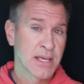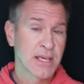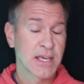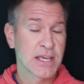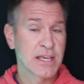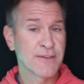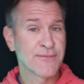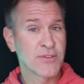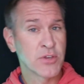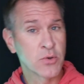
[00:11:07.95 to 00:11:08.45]

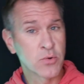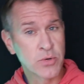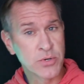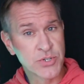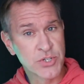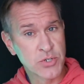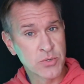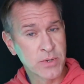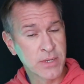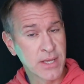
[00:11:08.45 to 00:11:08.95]
if you are
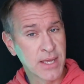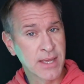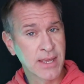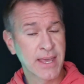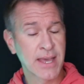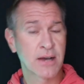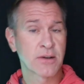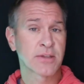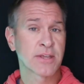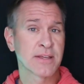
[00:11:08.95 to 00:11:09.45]
doing a
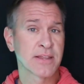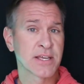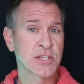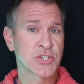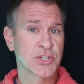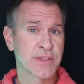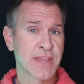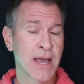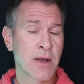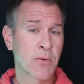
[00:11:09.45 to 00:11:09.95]

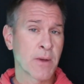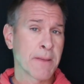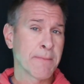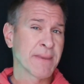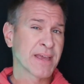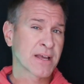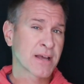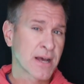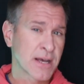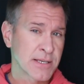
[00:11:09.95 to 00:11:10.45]
calculation that way
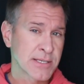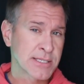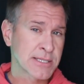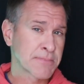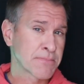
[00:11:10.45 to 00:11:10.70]
because